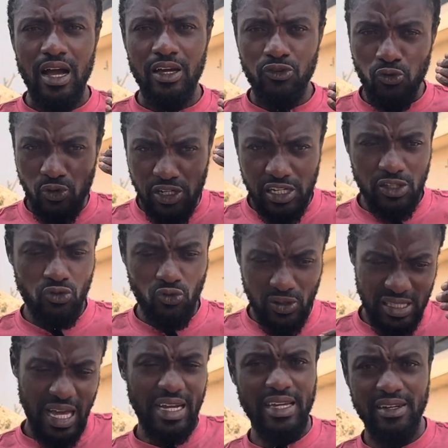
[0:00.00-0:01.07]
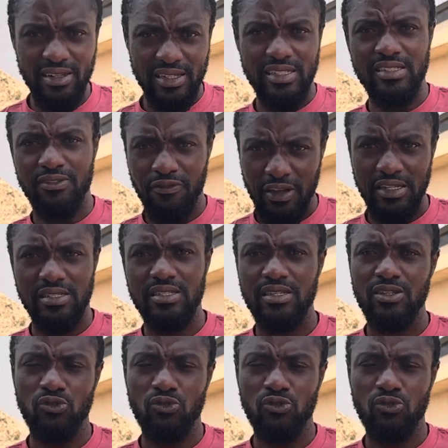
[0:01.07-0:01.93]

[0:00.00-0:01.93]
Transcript: you need to tackle it first.